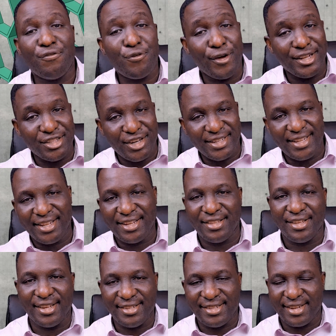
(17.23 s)
If you're interested
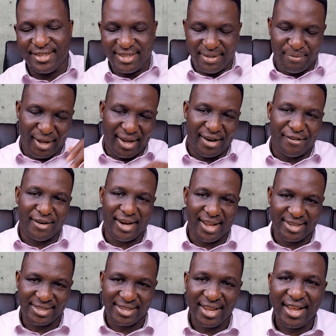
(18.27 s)
in this, then sit back and
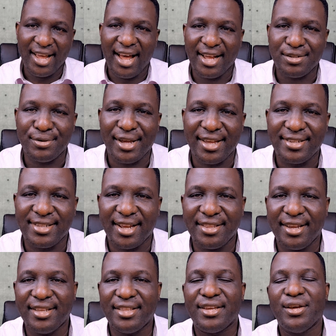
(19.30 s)
relax as we get
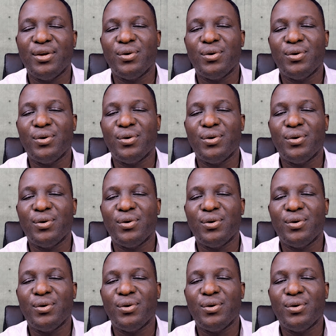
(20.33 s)
started